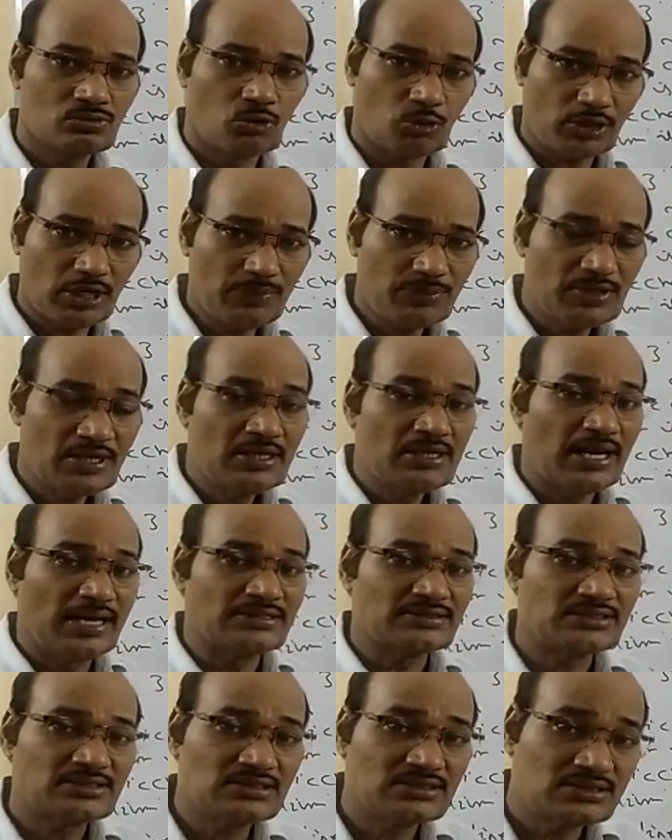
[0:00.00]
Okay,
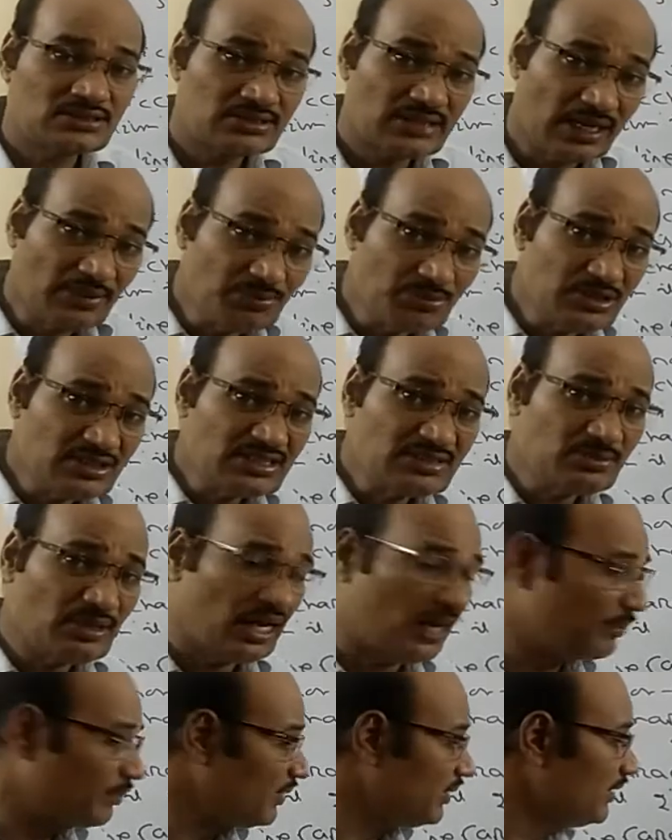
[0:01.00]
and same things will
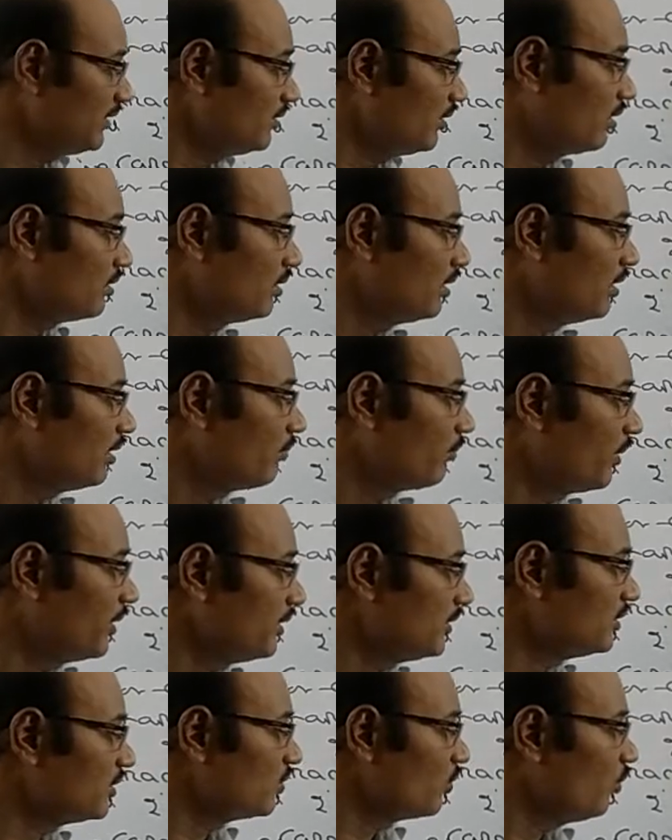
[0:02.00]
happen here. But
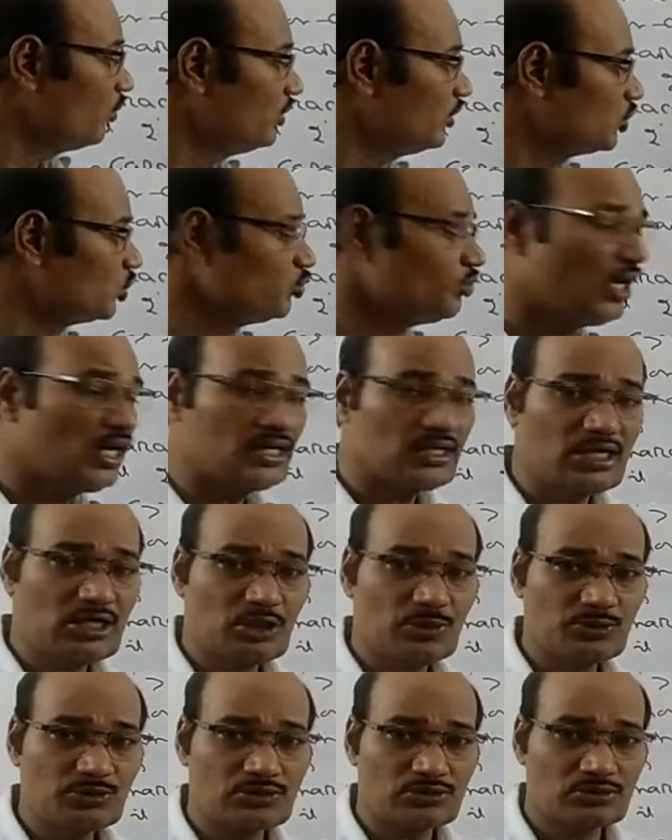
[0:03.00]
if there are only two alkyl
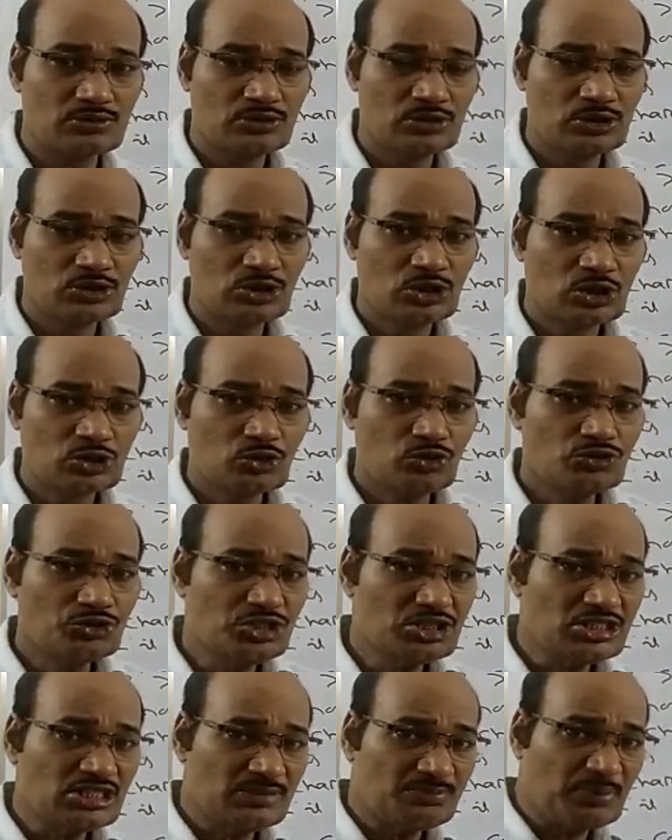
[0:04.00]
groups, so
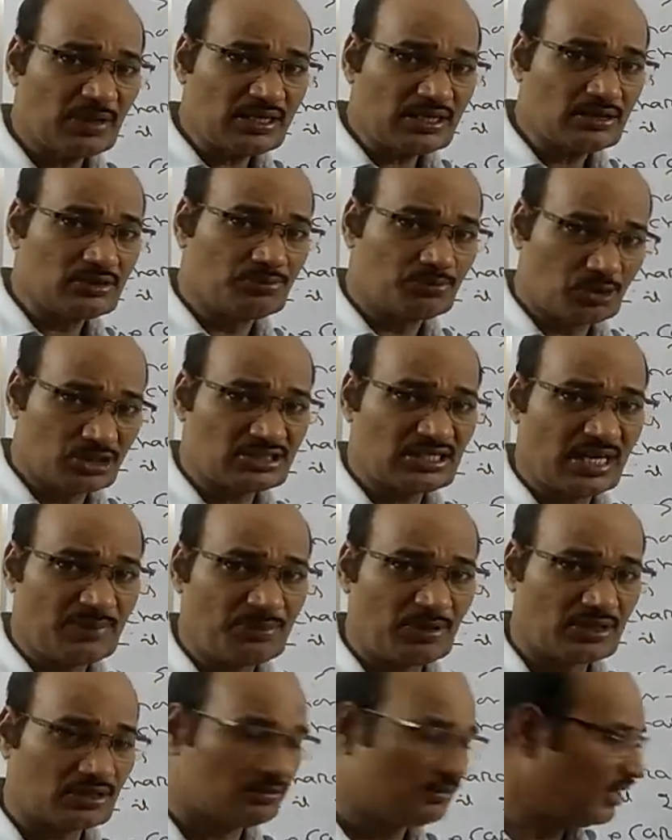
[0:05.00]
this effect, plus
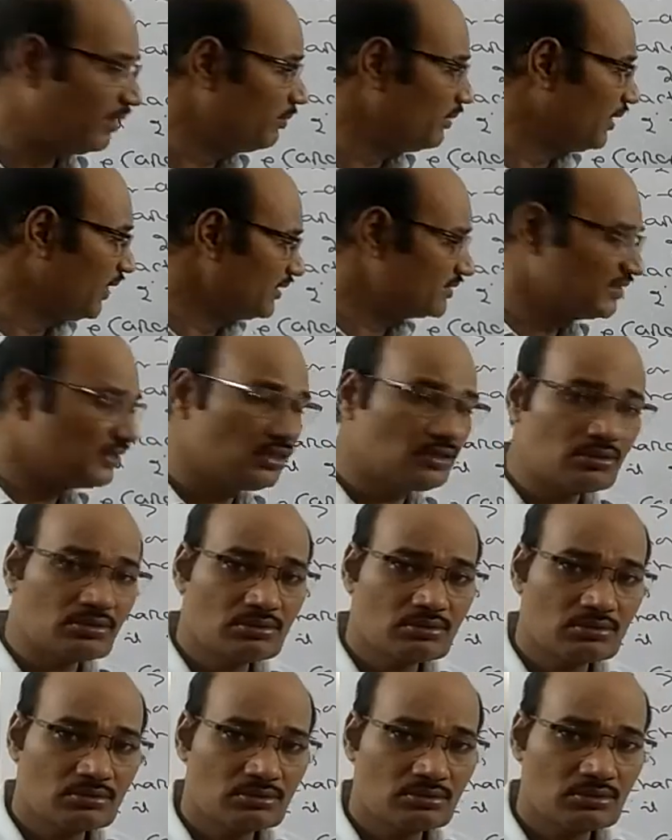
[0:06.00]
effect, will be less
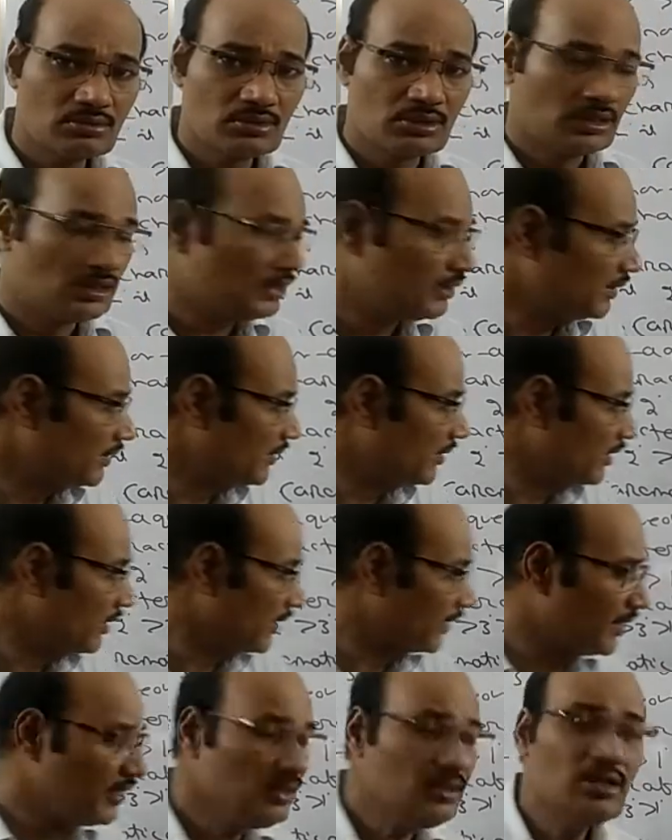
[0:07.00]
here. Here
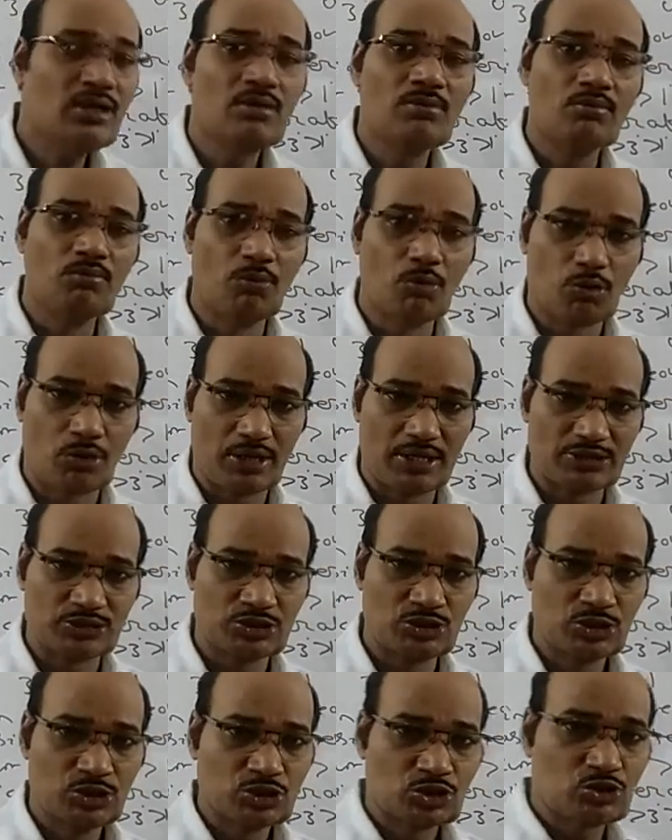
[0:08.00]
again more or less.
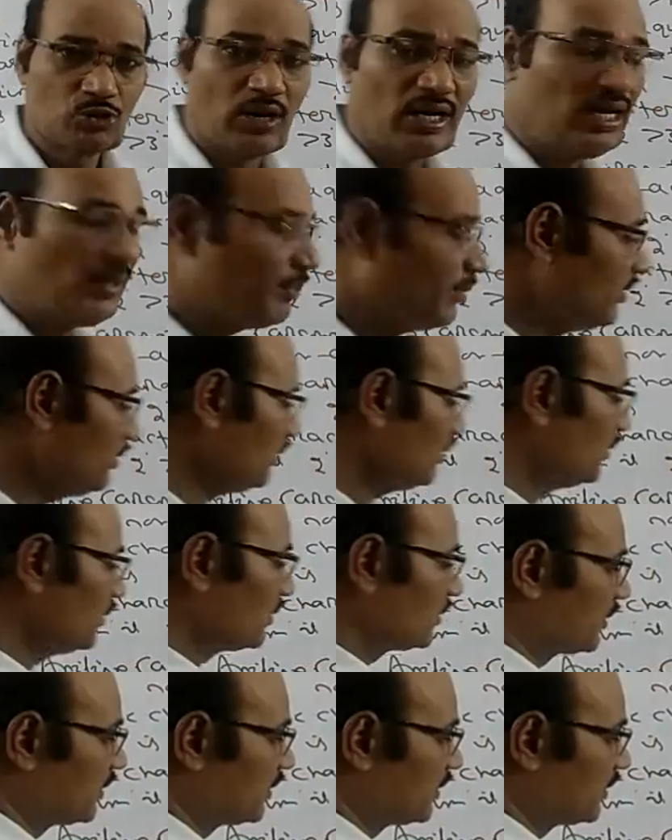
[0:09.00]
So what happened?